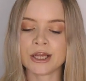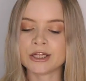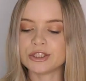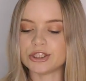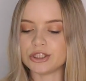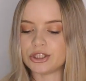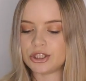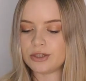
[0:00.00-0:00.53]

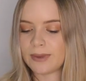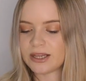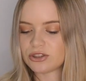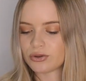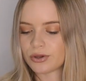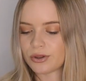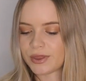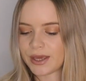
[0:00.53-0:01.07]
So do make
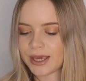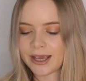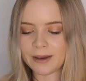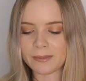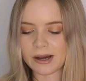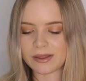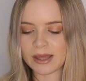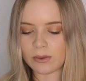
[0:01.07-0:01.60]
sure you're thinking
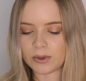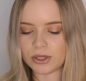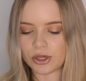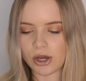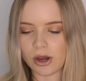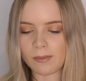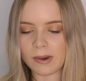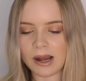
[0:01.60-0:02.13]
about that when you
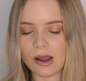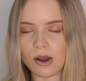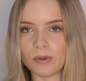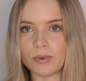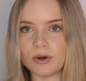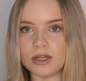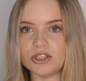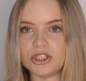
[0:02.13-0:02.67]
go and buy
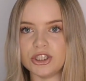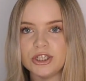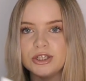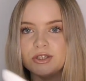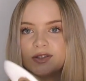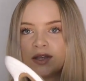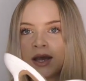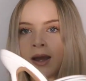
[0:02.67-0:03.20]
POLLY
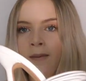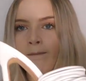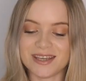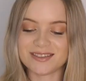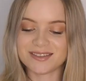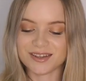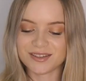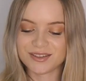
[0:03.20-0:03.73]
shoes.
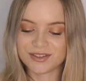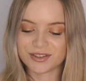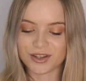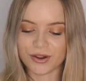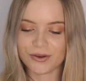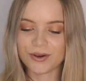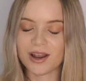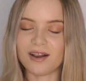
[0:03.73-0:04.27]
These are
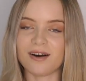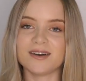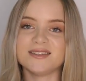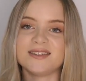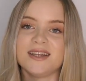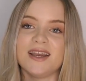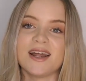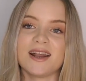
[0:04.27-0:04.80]
so
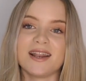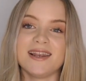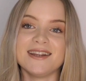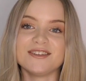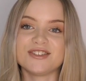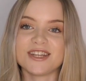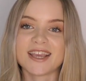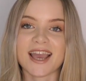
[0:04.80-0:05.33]
classy and I
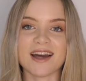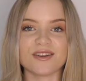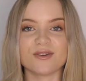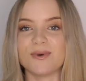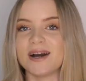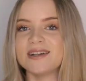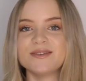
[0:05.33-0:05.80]
literally cannot